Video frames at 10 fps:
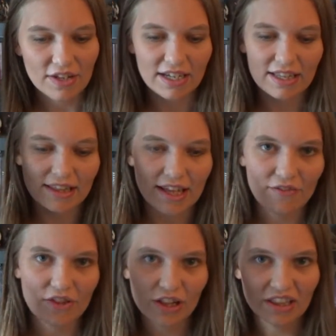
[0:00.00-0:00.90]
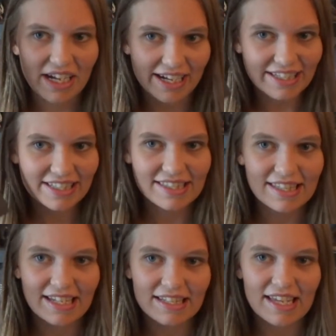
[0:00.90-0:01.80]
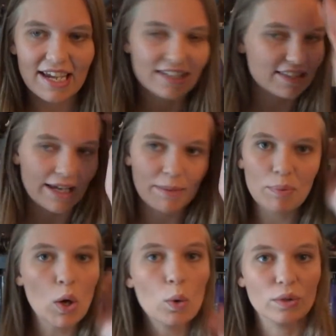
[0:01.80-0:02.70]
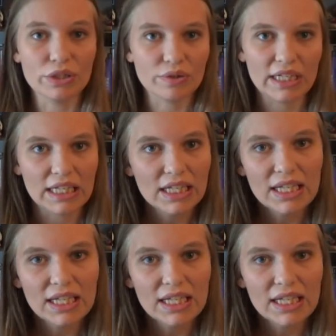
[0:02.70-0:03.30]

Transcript: and I love the lines they say. It's like poetry.